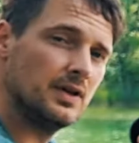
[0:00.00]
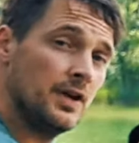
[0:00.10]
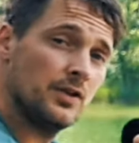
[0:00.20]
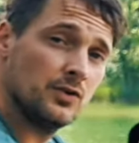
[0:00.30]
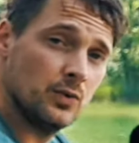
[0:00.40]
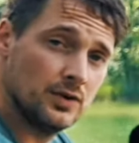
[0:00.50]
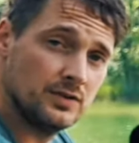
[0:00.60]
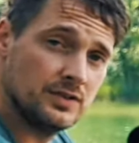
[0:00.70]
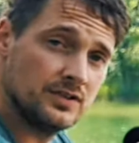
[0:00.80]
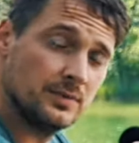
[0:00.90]
In other
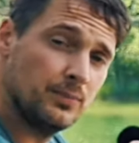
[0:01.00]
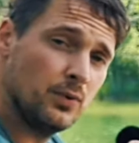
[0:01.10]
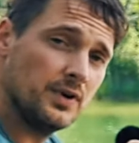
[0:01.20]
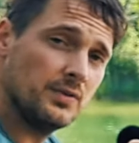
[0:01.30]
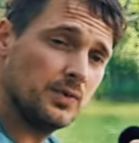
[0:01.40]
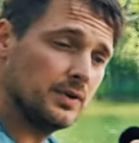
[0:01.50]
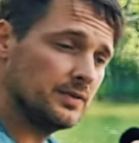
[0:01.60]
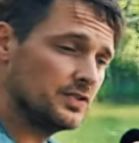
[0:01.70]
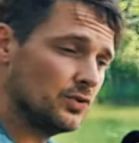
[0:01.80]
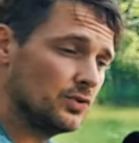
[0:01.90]
words, it's a point where
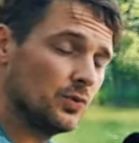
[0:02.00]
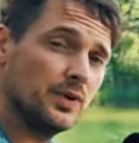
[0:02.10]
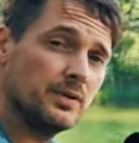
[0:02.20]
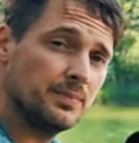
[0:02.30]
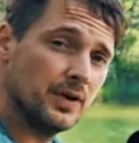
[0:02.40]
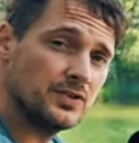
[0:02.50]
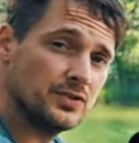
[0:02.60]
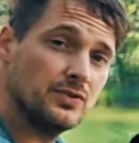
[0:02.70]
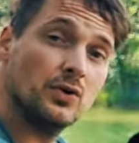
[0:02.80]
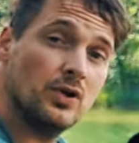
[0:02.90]
the solar wind
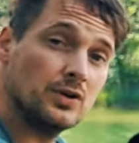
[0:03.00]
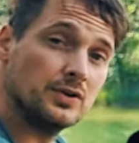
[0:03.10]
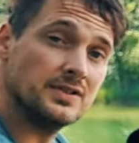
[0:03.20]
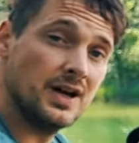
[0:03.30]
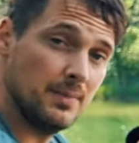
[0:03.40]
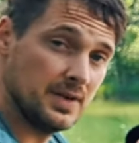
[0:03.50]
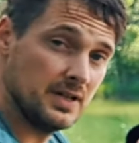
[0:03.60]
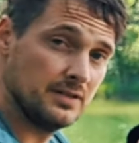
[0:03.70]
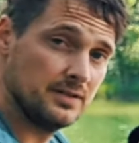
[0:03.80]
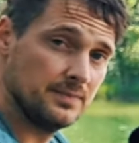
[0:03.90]
pressure no longer
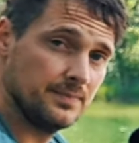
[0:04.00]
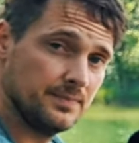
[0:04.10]
dominates.